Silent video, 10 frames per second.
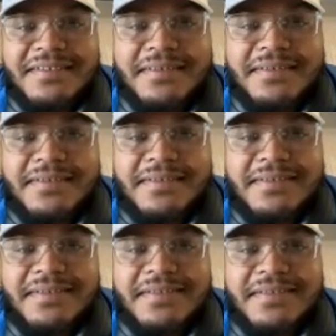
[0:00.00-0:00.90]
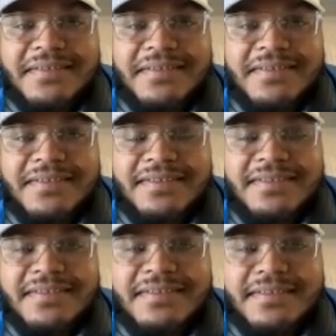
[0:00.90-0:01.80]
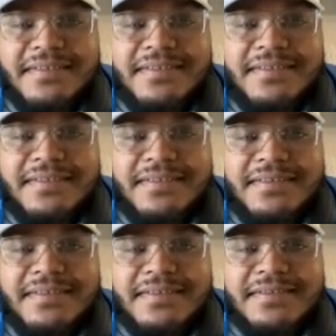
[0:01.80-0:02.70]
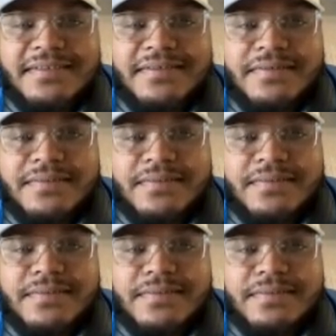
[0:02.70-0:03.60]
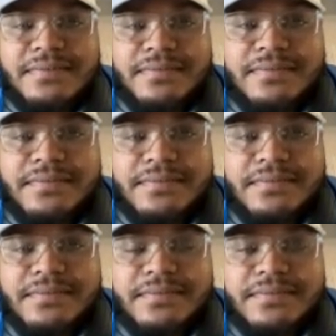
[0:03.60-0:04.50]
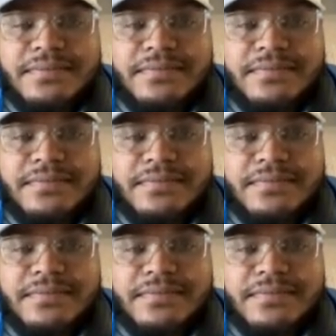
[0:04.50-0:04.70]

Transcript: This person isn't speaking.